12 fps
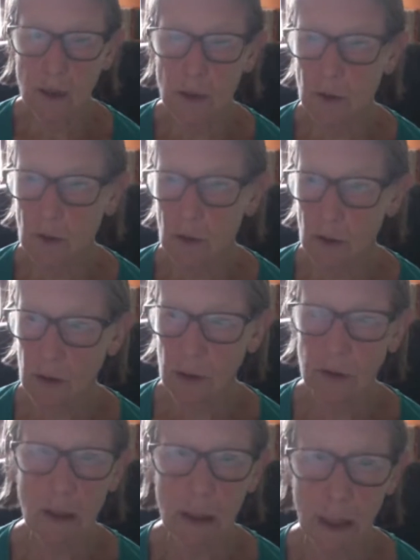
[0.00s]
to look
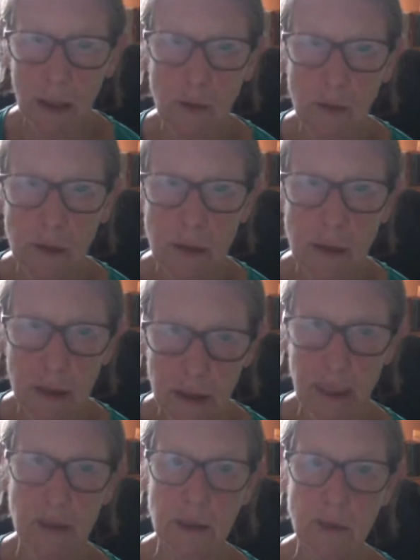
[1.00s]
at the language in the
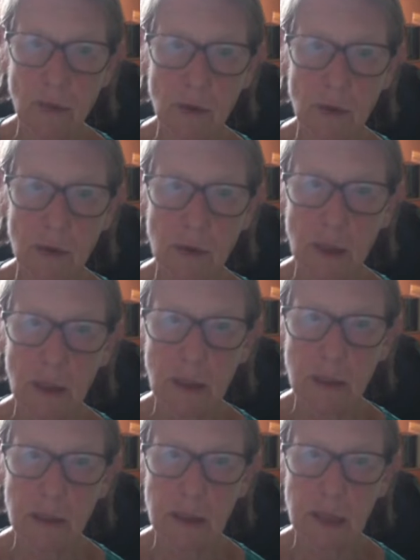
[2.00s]
textbook
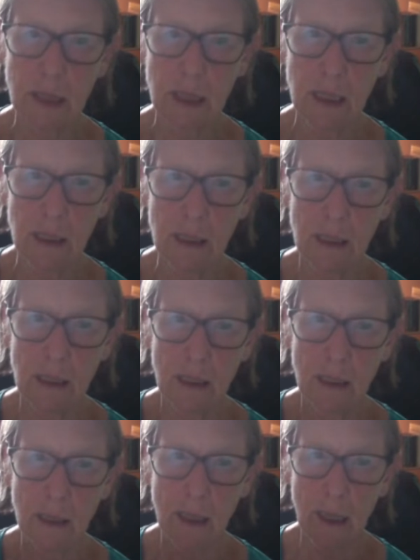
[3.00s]
and say,
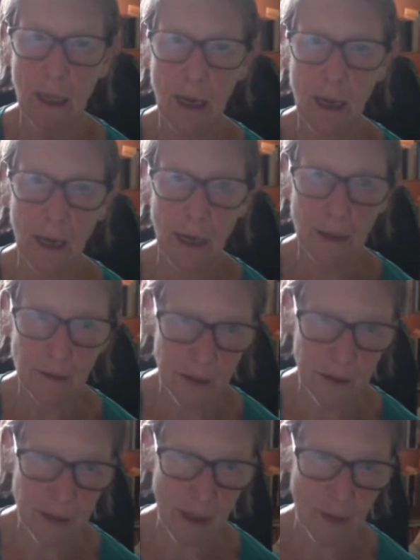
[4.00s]
how
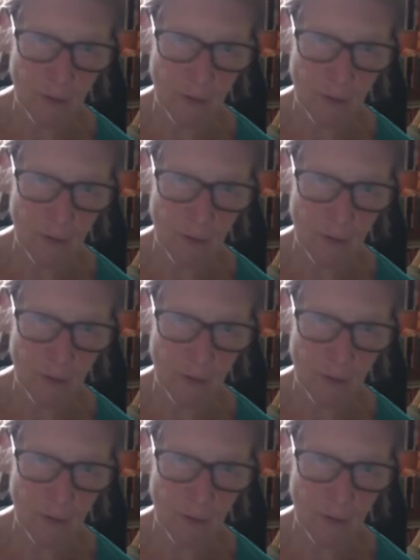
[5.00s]
does that